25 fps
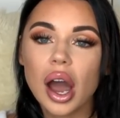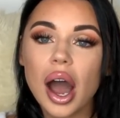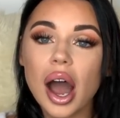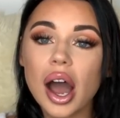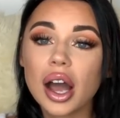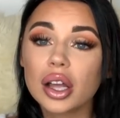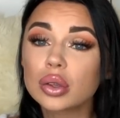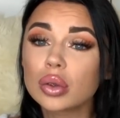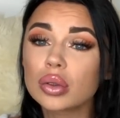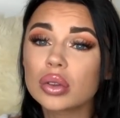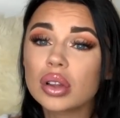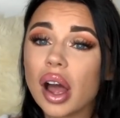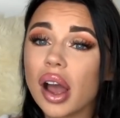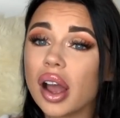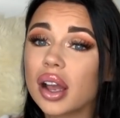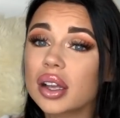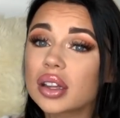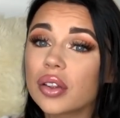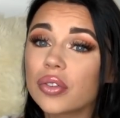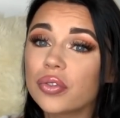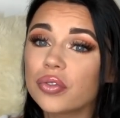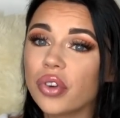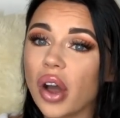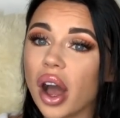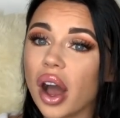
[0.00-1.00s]
I don't like
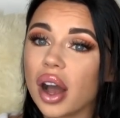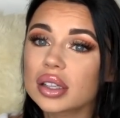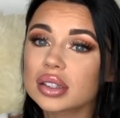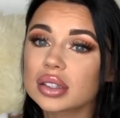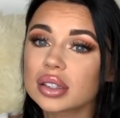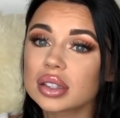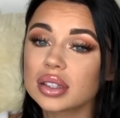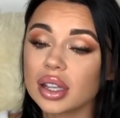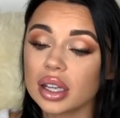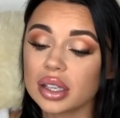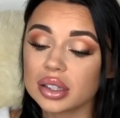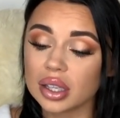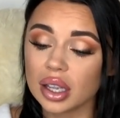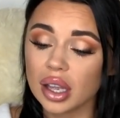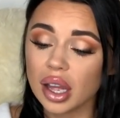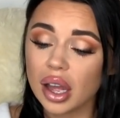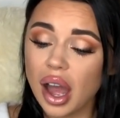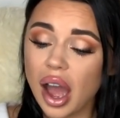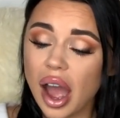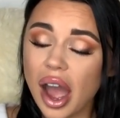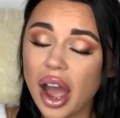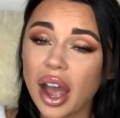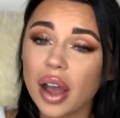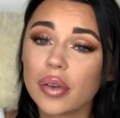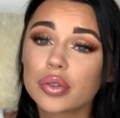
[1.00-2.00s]
the fact that
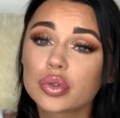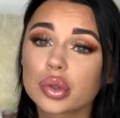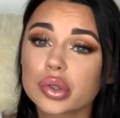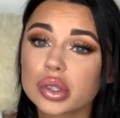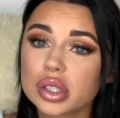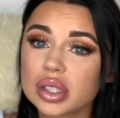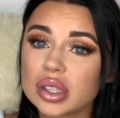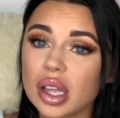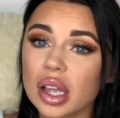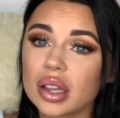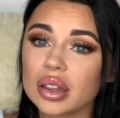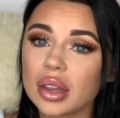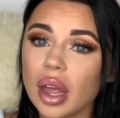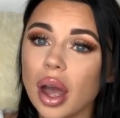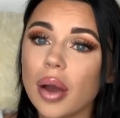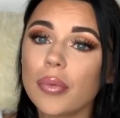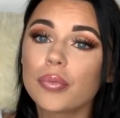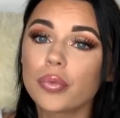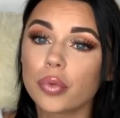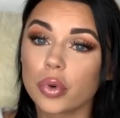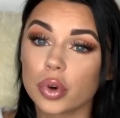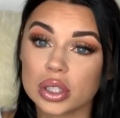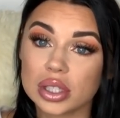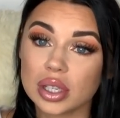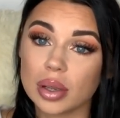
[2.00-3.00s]
I have to stand
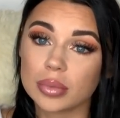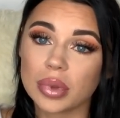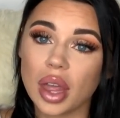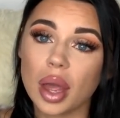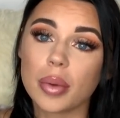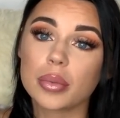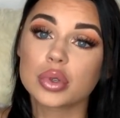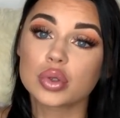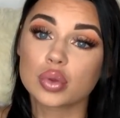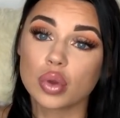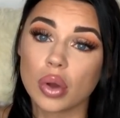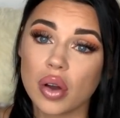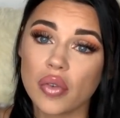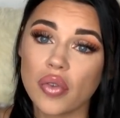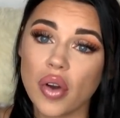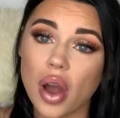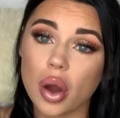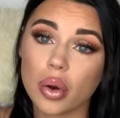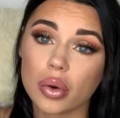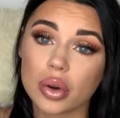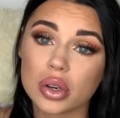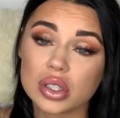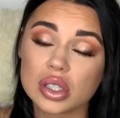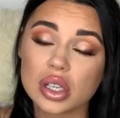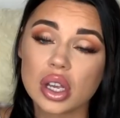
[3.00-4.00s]
up for sometimes 12
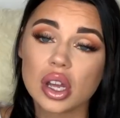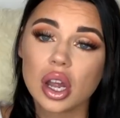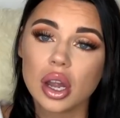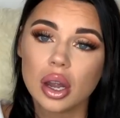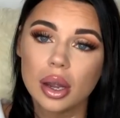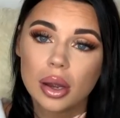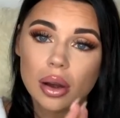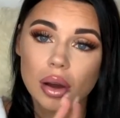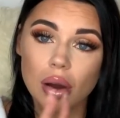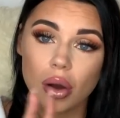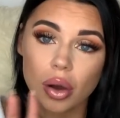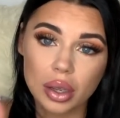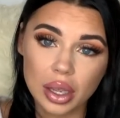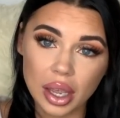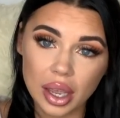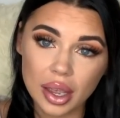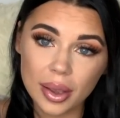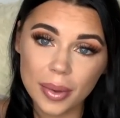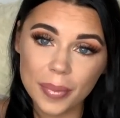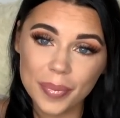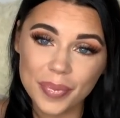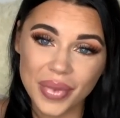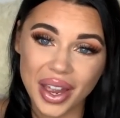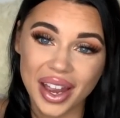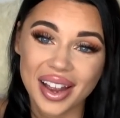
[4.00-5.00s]
hours.
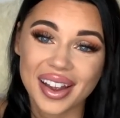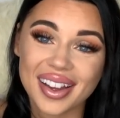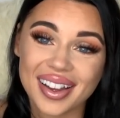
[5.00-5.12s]
Okay?